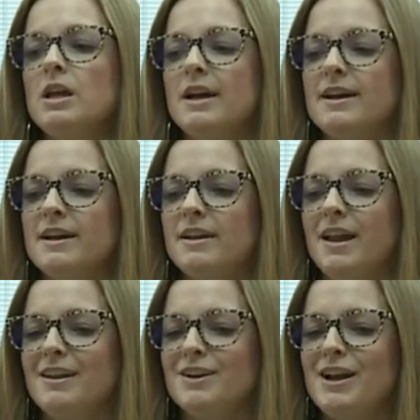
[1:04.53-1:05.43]
uh,
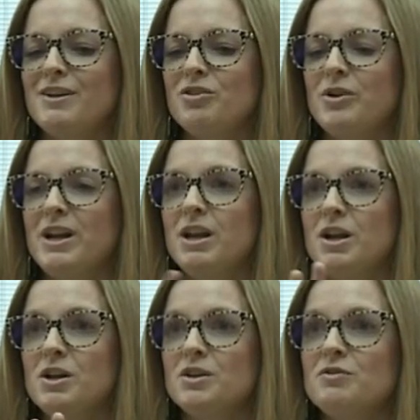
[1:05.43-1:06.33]
and kind of creating
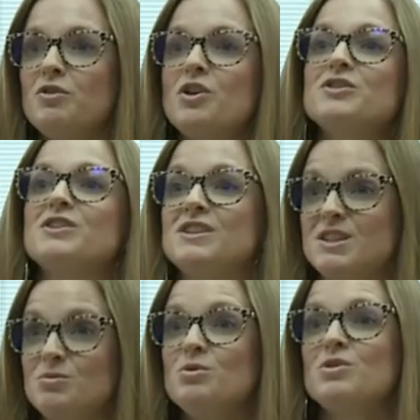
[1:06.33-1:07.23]
a falsely
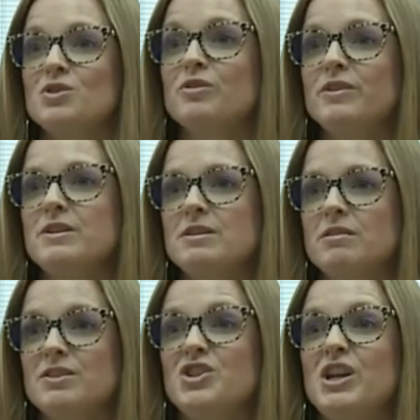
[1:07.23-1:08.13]
smooth surface so
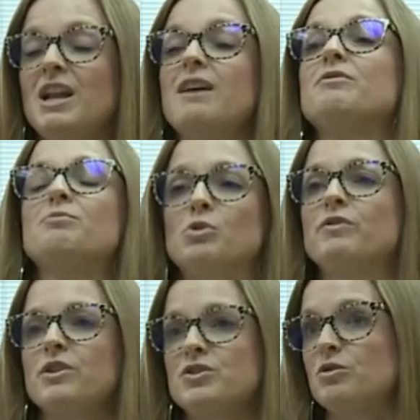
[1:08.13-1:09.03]
that she can have more
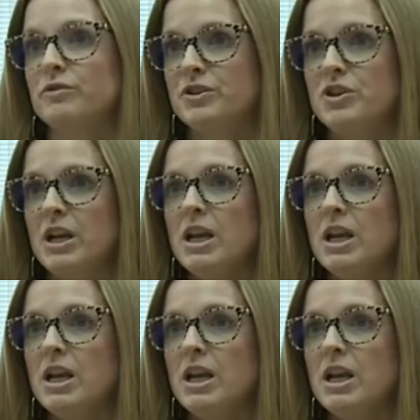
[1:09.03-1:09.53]
functional vision.